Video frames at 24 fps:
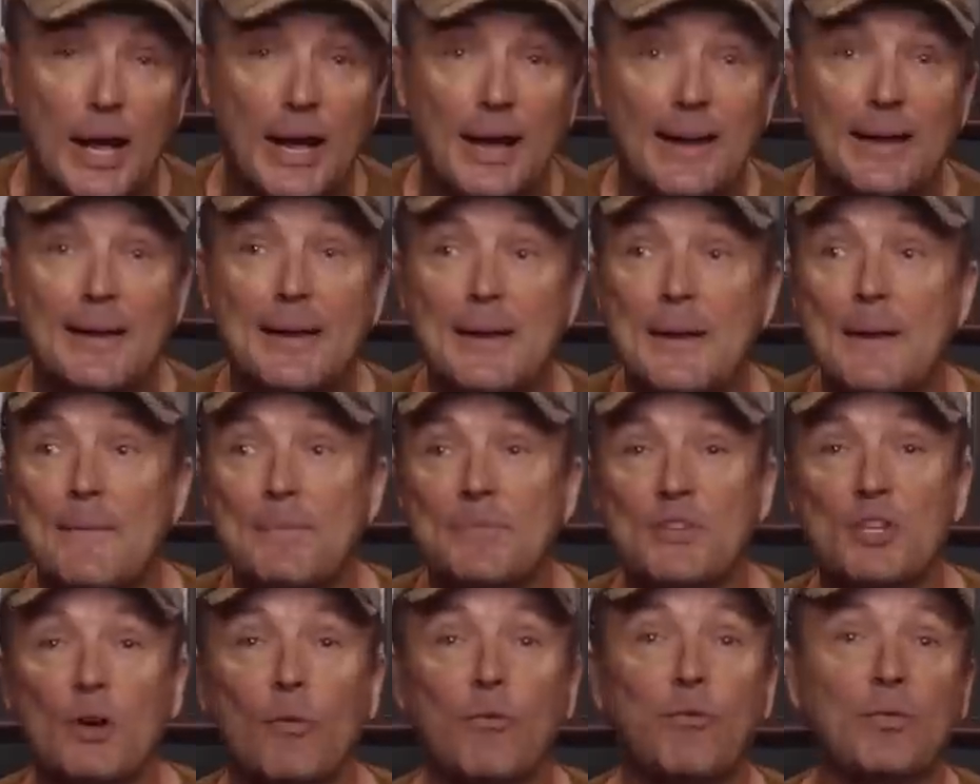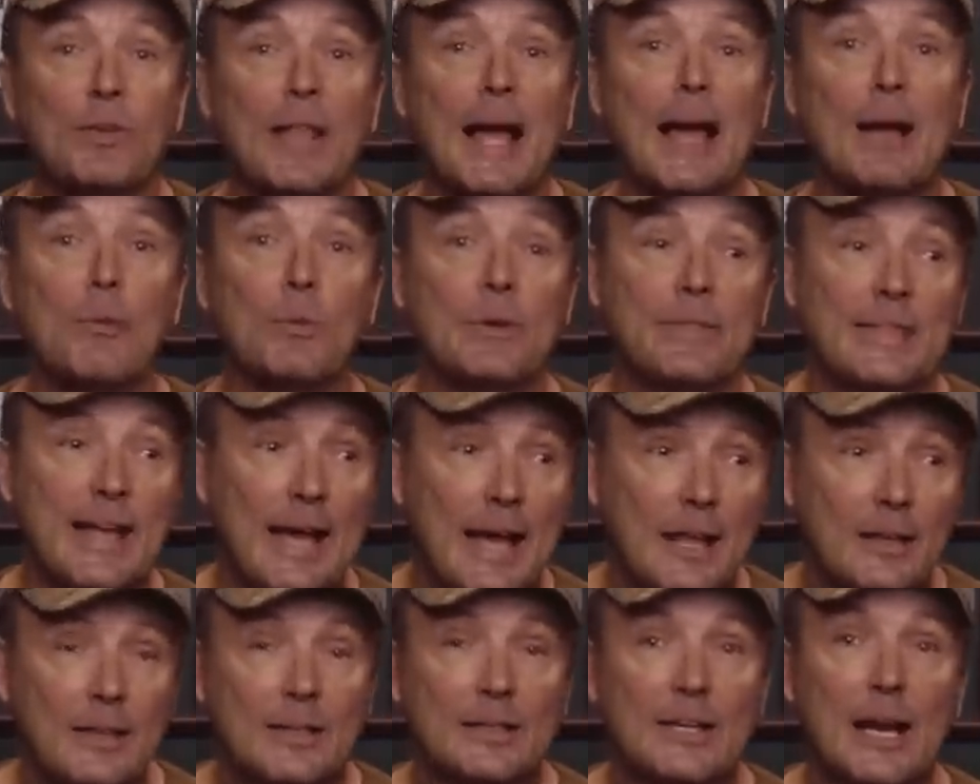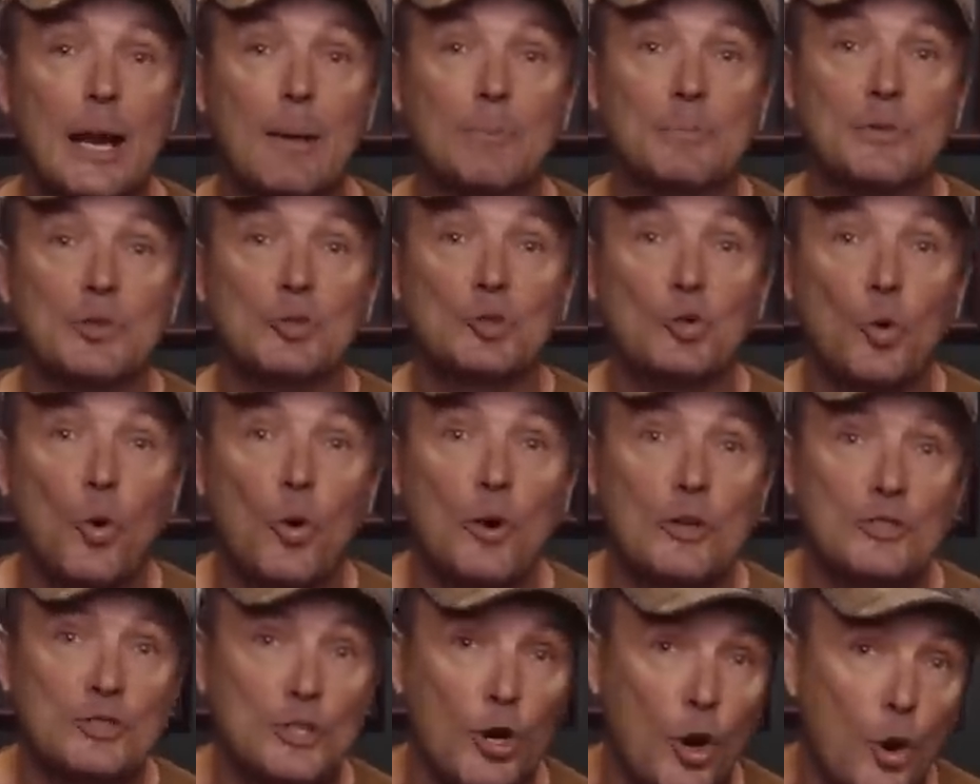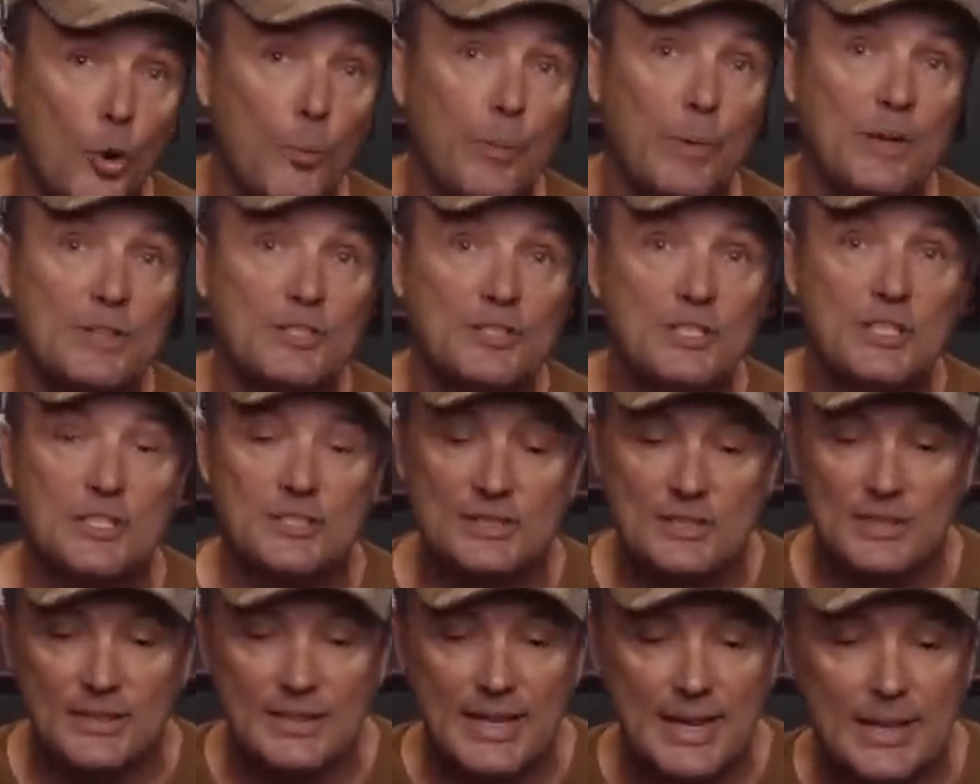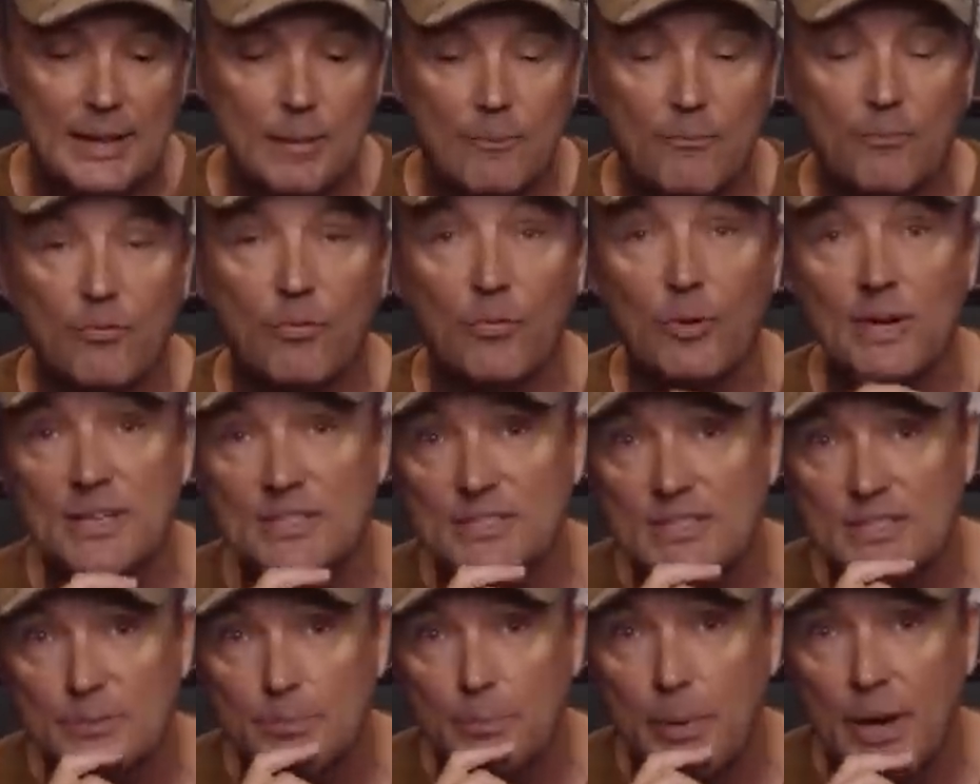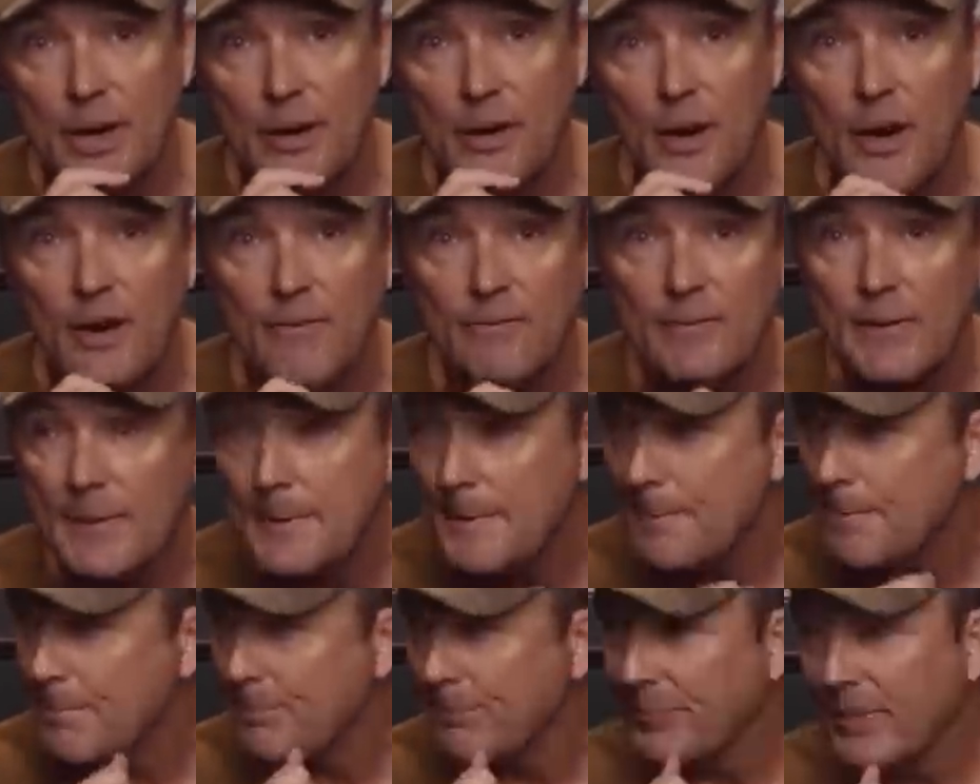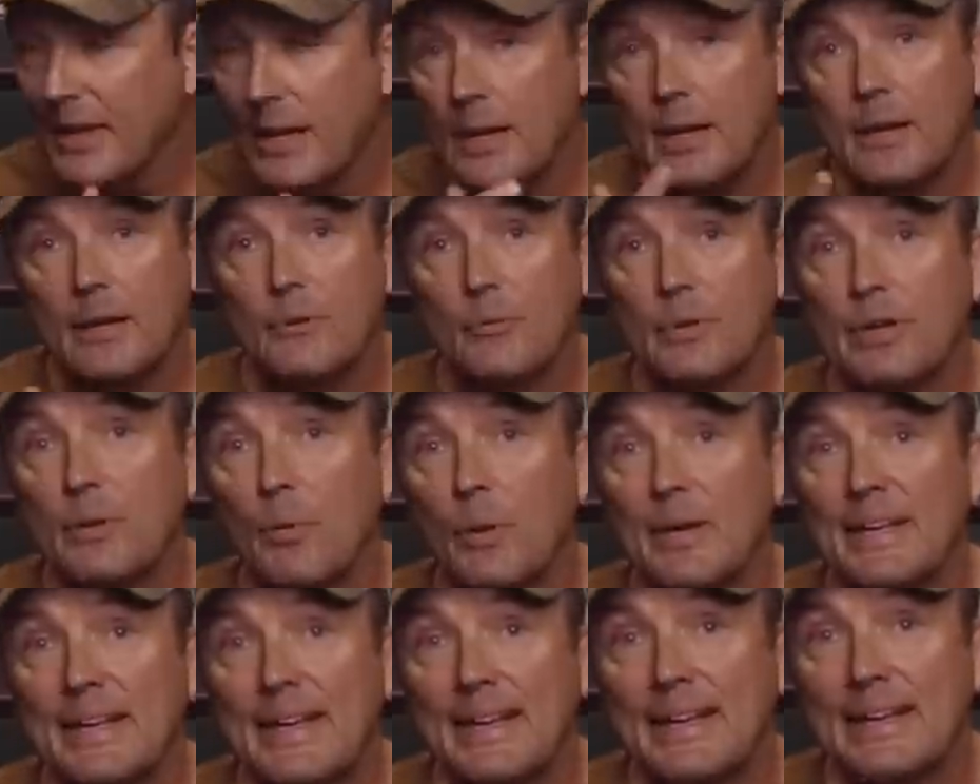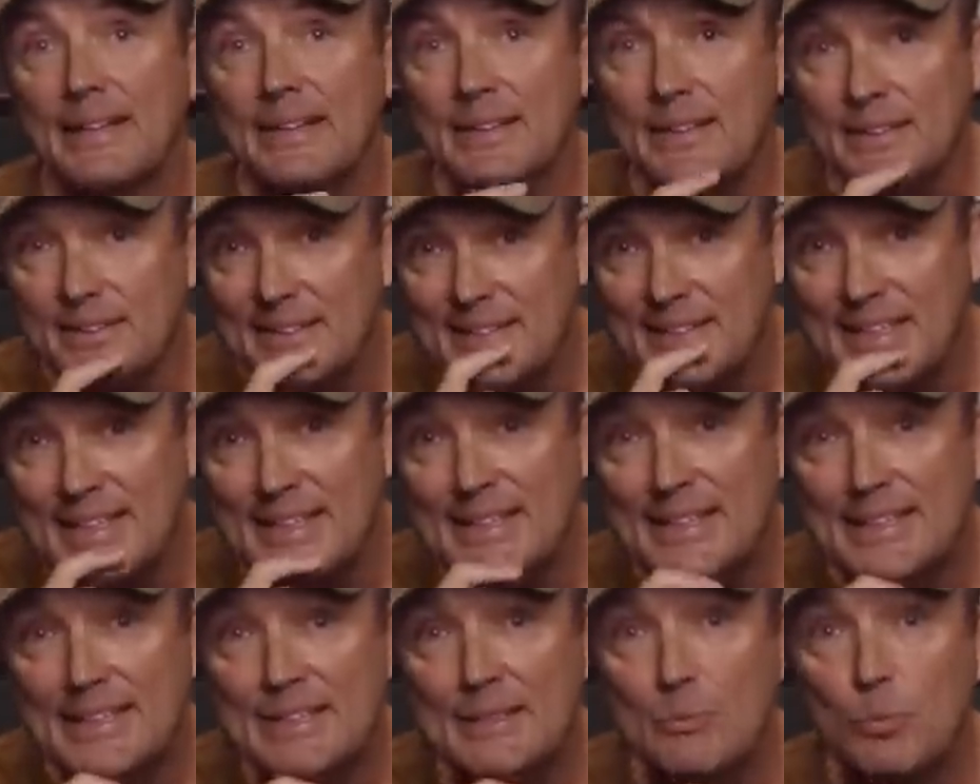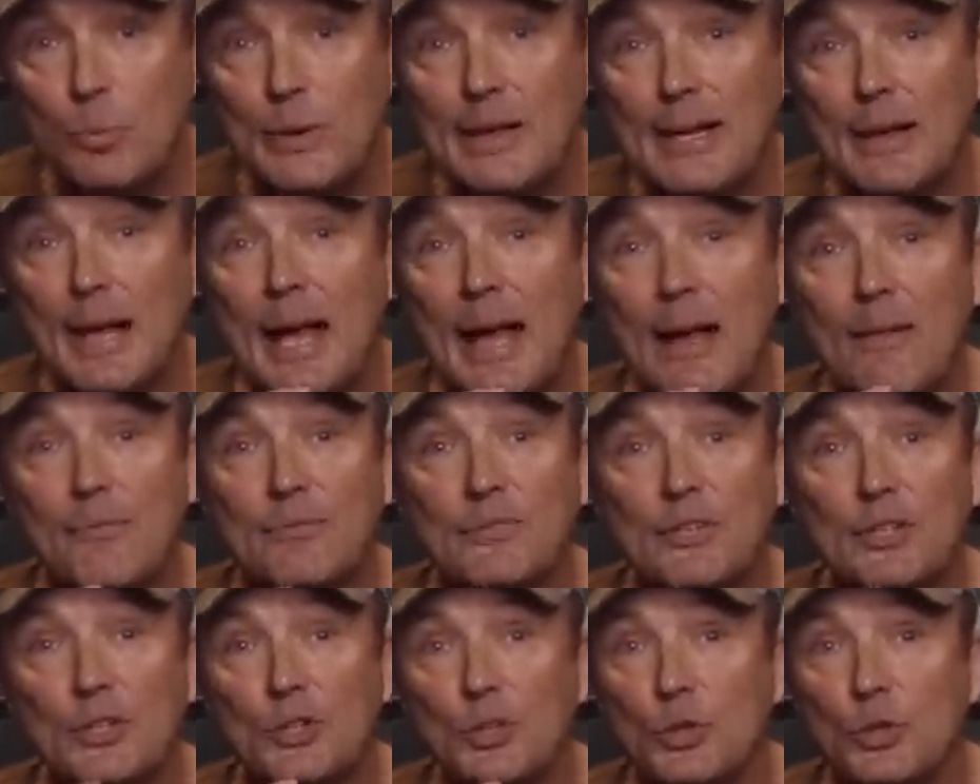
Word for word: uh, you'll fly with the helicopter doors open just to let him freeze his butt off. When you want to get into T, we have to